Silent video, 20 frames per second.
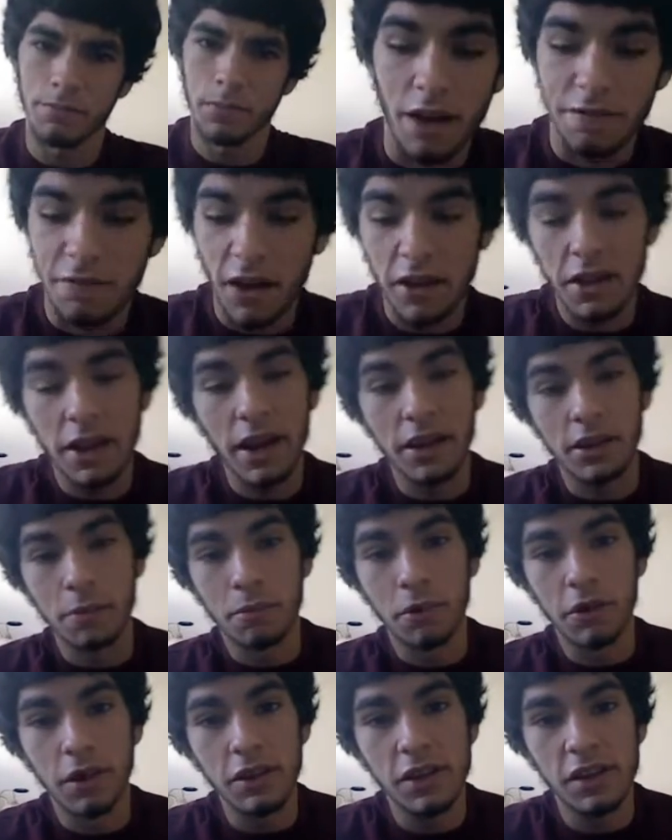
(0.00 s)
I finally got the
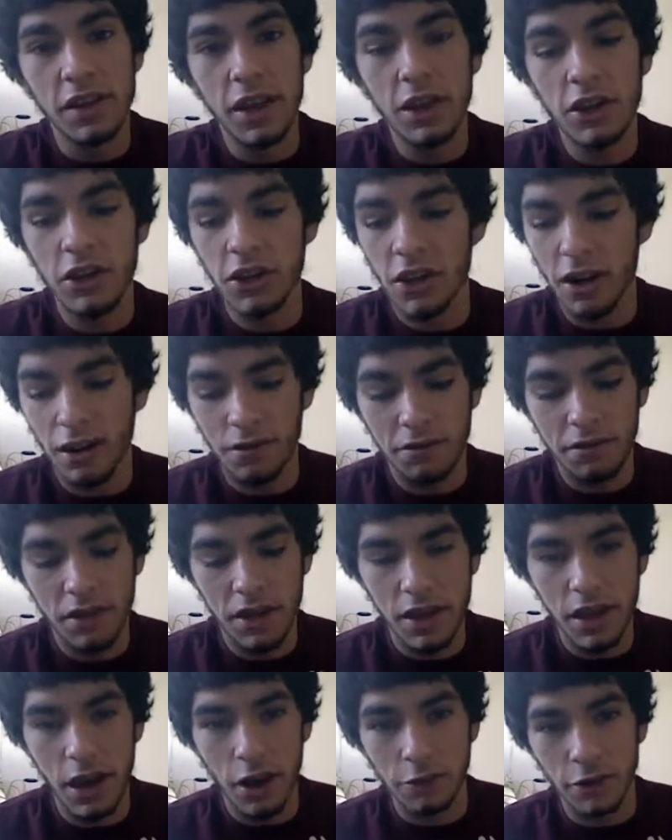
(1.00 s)
pronunciation of
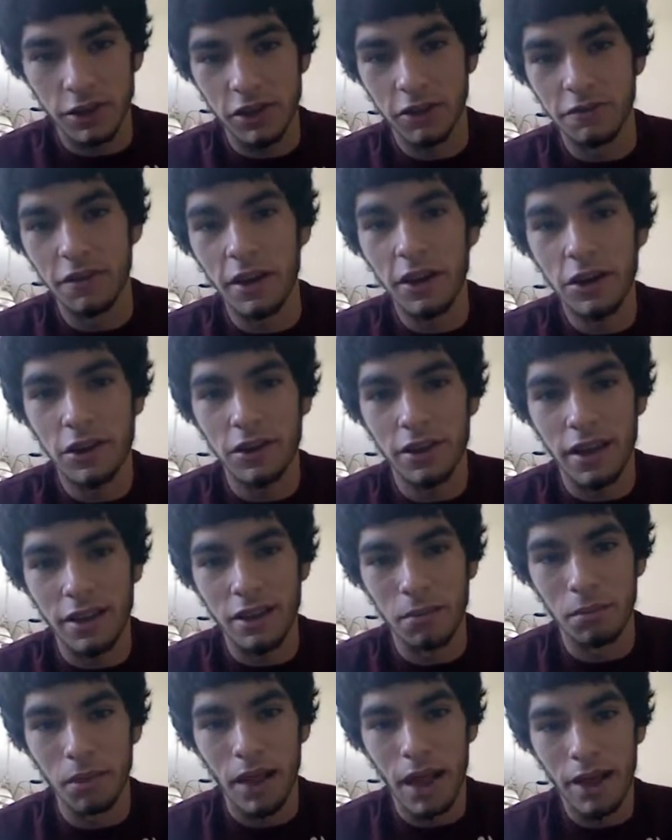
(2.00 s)
the reservation that
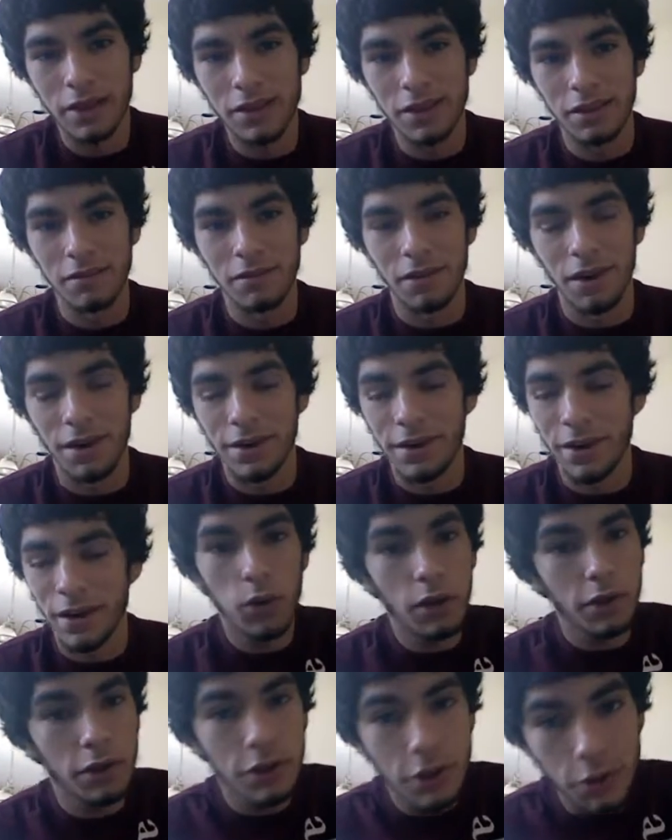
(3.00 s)
the blacks live on.
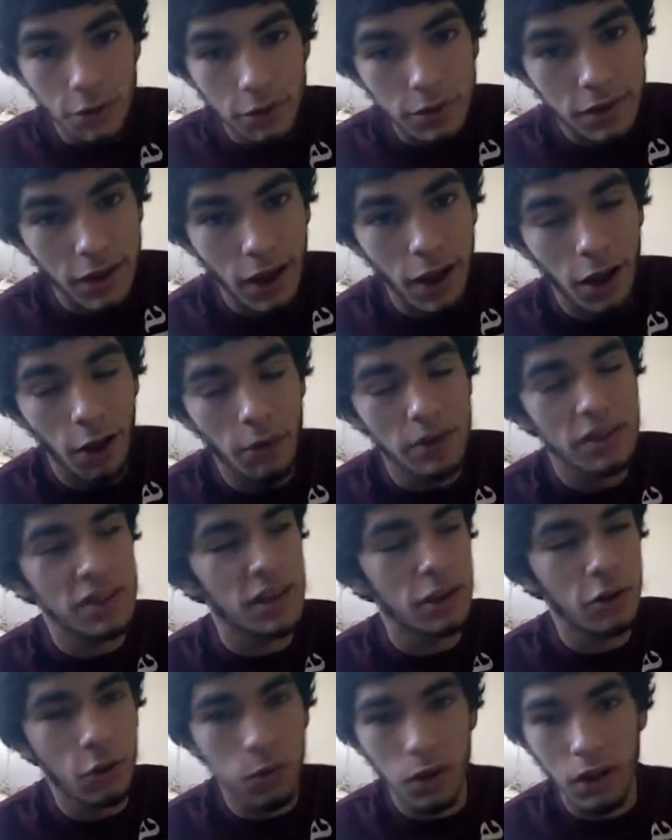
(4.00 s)
Quileute. I always
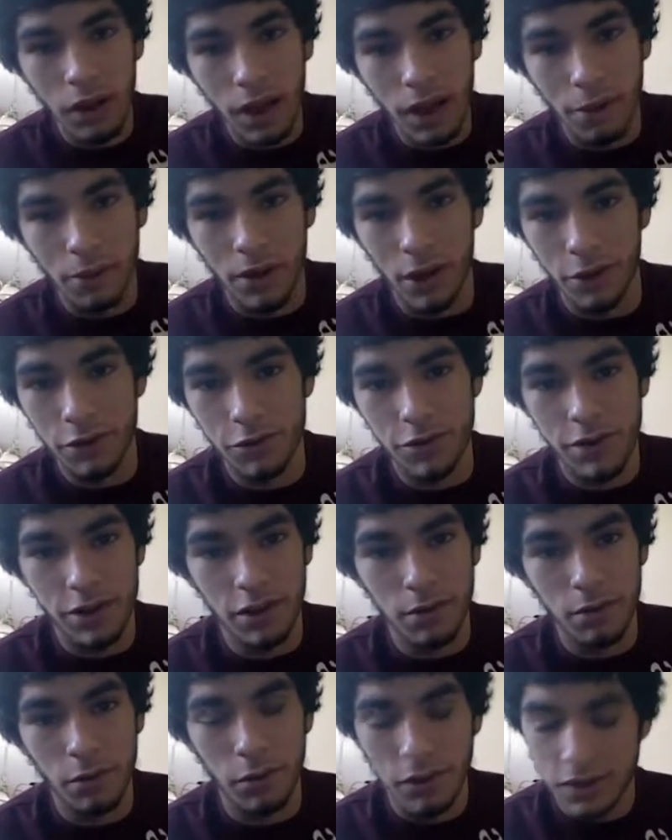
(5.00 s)
said Quillette when I was reading
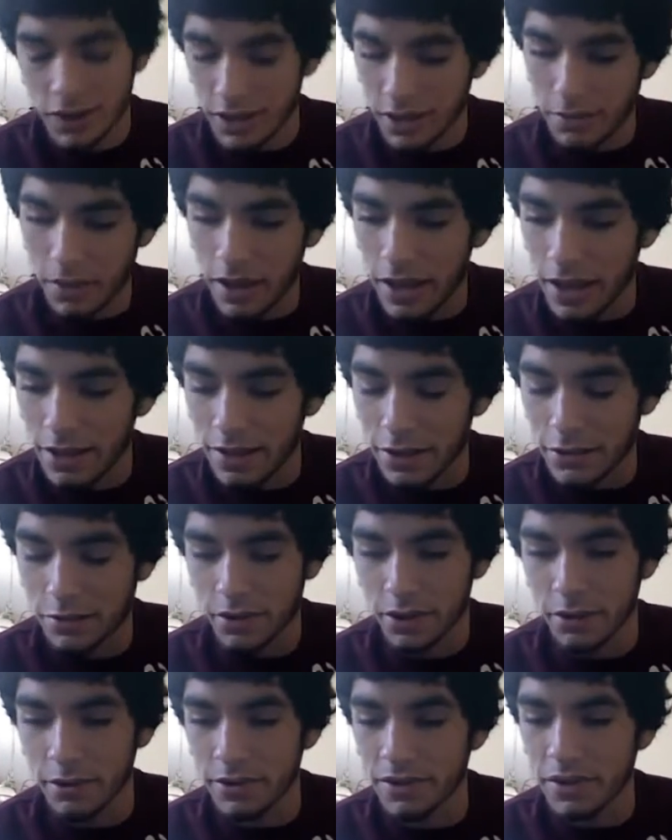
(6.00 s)
the books. Like, in my head, that's
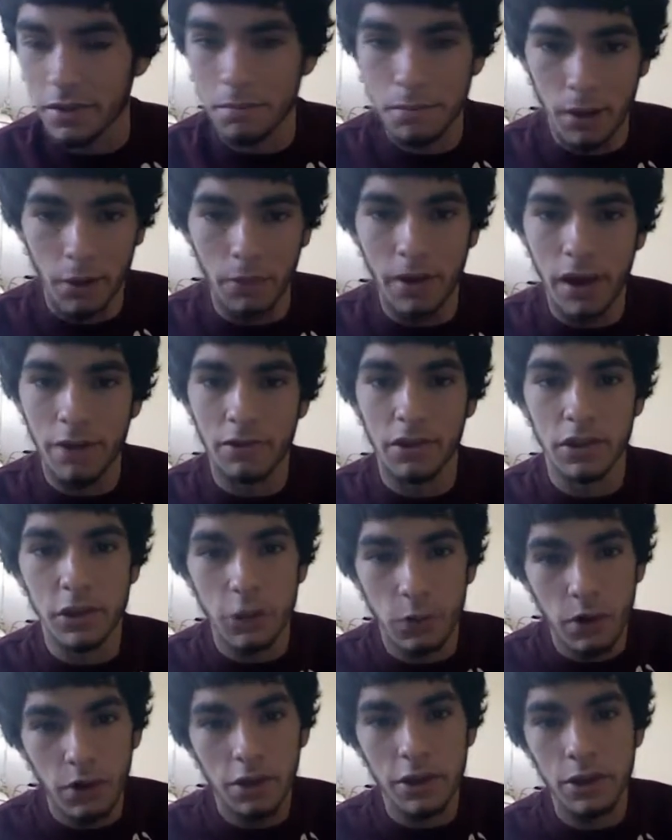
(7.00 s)
what I always said. But whatever, it's
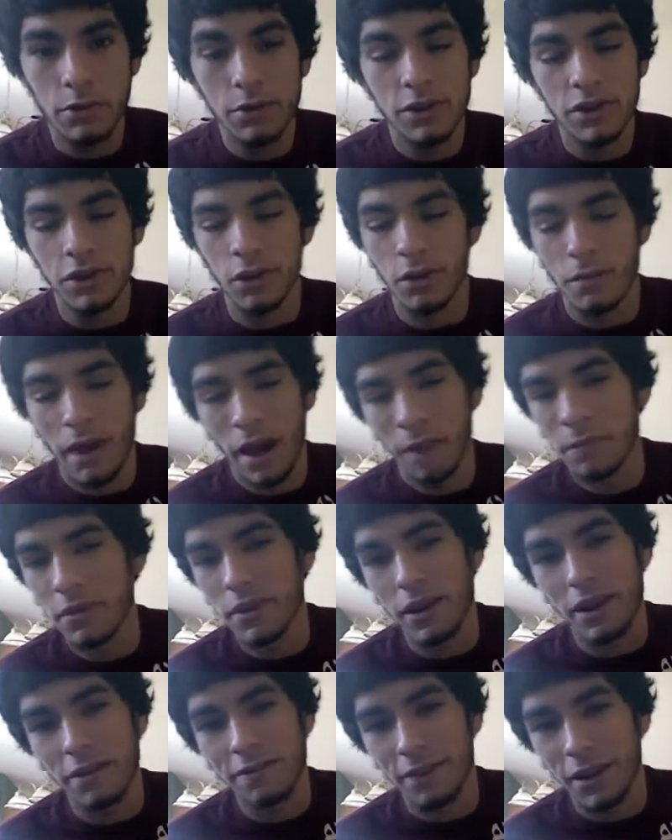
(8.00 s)
Quileute, so I'm happy
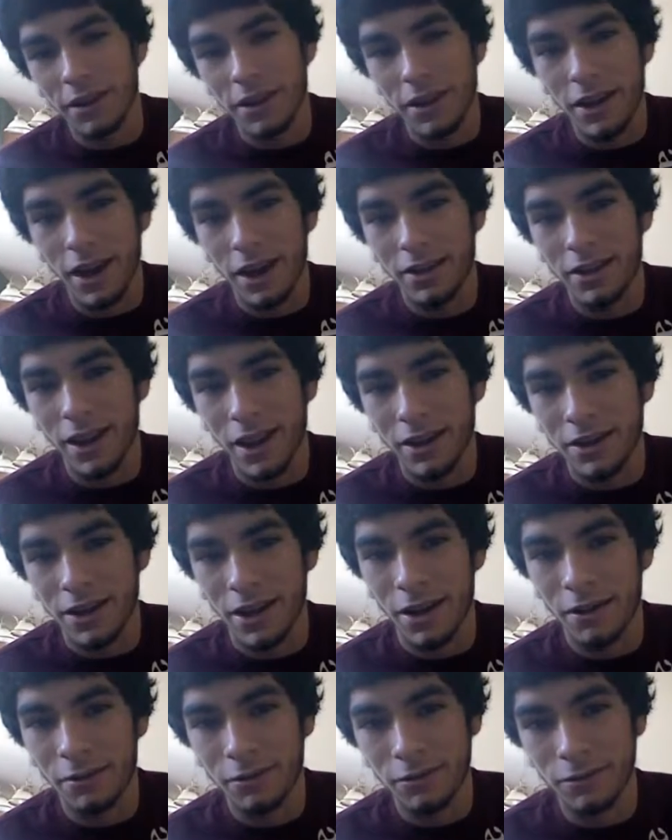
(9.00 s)
that I finally got that
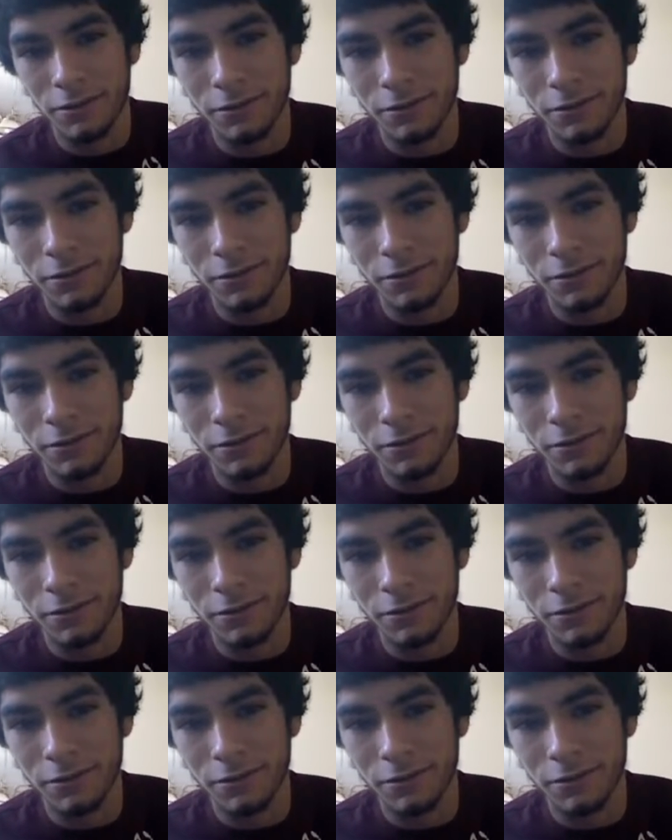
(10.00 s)
down.